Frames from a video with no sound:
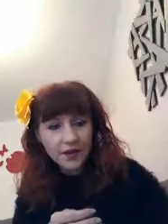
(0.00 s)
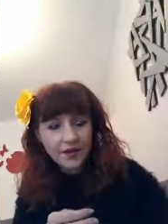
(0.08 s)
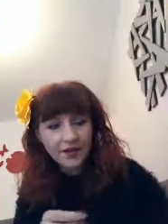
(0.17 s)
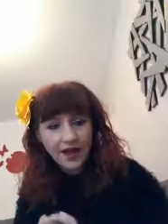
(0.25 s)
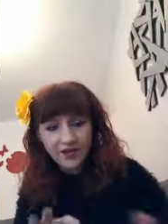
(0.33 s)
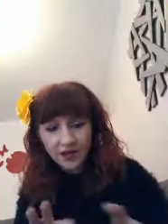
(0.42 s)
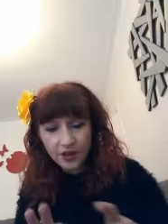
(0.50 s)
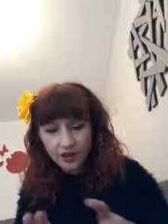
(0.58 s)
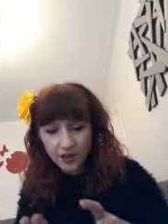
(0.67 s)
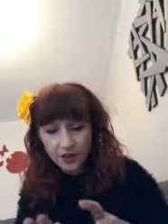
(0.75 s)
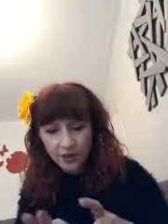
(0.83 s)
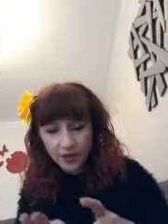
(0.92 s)
lavender or
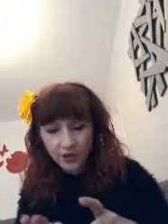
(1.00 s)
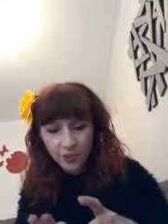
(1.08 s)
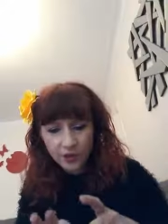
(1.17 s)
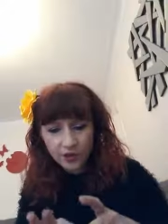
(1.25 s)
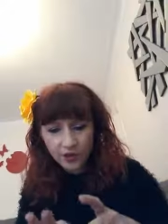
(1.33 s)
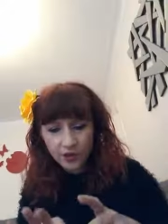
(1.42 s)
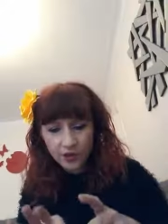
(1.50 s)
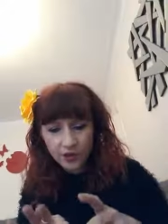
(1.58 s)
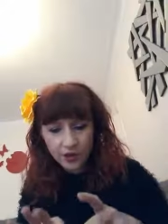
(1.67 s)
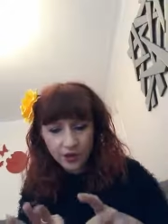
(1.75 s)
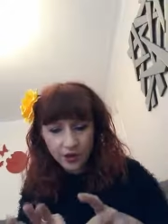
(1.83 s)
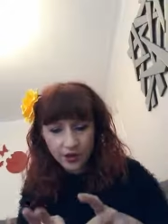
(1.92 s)
something, I'm not too
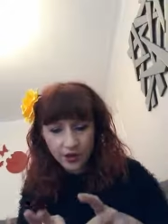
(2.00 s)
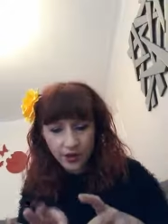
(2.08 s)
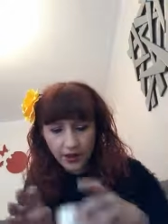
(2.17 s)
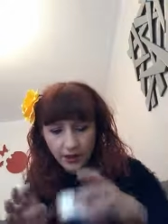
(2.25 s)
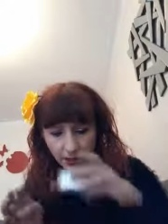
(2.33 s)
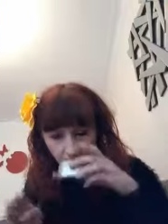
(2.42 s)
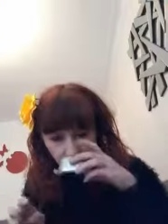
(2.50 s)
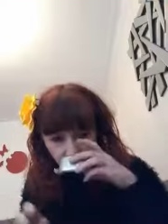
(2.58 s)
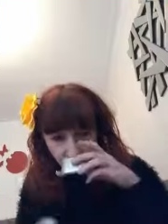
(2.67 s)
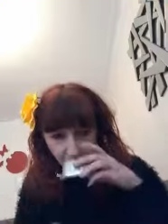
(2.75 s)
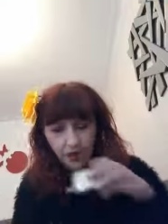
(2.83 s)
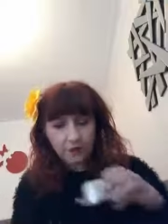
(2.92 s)
sure. Um,
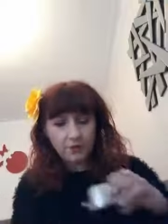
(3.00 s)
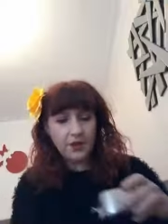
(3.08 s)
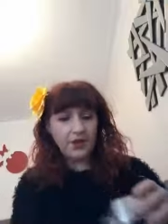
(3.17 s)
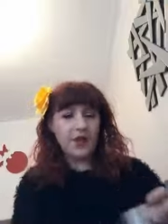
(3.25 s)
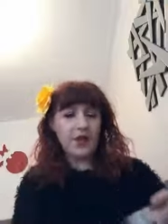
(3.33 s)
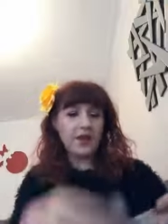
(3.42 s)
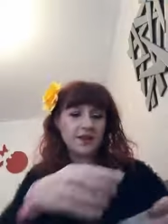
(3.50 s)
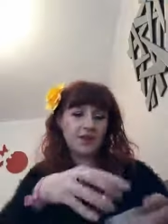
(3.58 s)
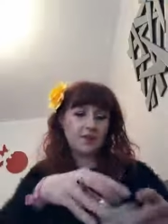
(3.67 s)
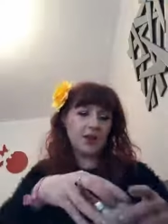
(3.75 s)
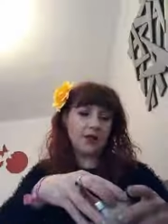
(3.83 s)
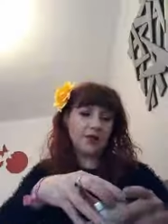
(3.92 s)
but that
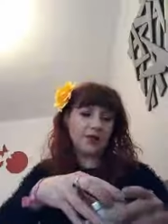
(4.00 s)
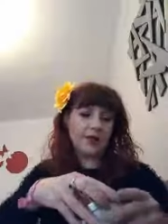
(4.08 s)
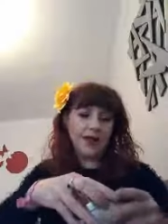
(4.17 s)
smell is